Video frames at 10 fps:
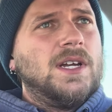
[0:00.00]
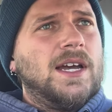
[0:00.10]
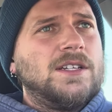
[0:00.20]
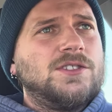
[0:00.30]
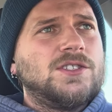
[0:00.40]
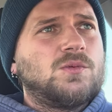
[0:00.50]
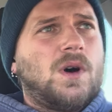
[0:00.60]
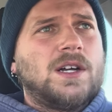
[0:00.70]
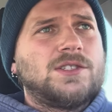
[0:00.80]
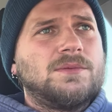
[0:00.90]
and just
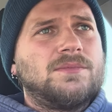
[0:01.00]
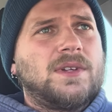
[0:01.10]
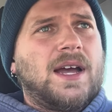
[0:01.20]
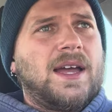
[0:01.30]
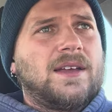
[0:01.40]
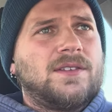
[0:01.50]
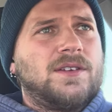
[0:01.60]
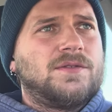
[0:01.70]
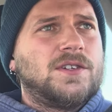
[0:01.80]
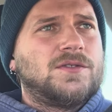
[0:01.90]
watch them. Like
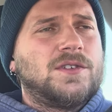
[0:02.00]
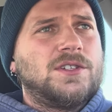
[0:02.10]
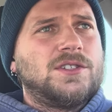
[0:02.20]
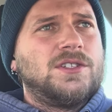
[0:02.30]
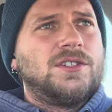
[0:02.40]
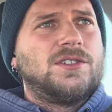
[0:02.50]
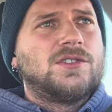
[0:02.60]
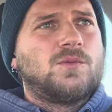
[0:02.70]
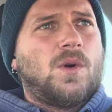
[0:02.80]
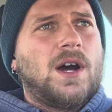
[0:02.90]
the first version, you
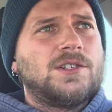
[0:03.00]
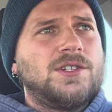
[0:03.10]
just watch